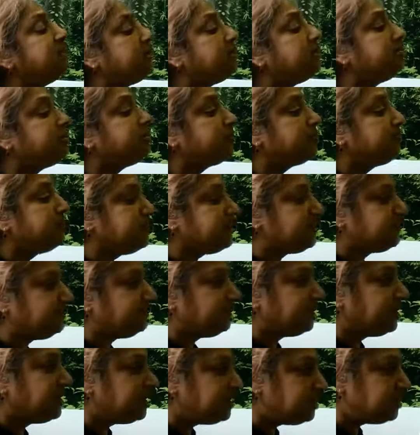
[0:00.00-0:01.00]
altruism
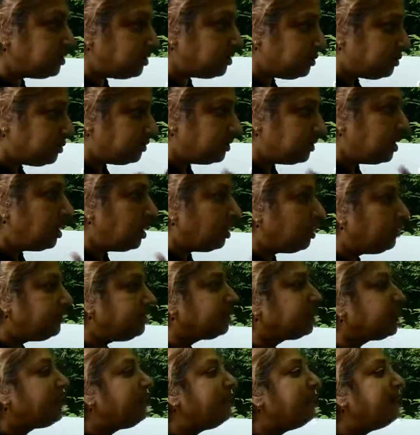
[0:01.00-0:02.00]
with you, or
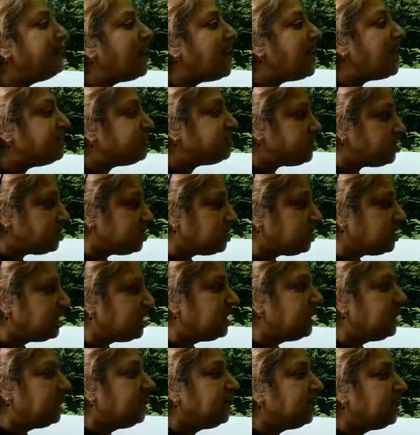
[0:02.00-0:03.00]
a compassion.
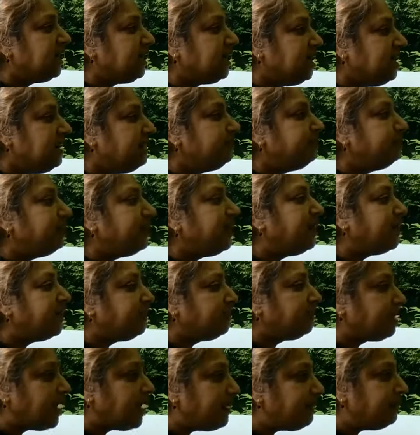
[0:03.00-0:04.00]
Keep
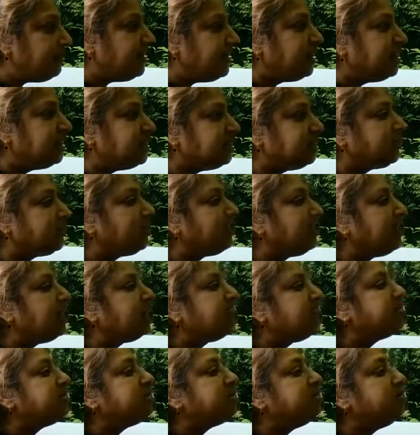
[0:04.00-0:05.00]
wrapping it around
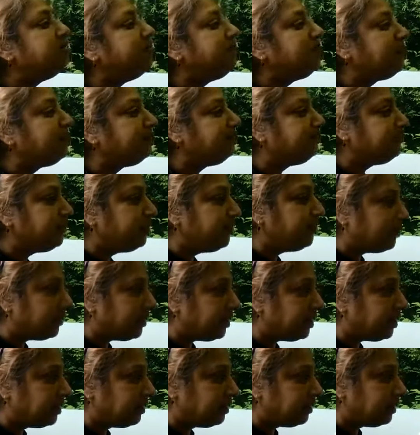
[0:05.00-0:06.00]
until you become pure.
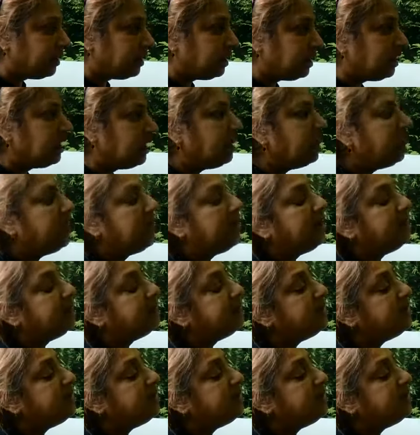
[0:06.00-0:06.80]
And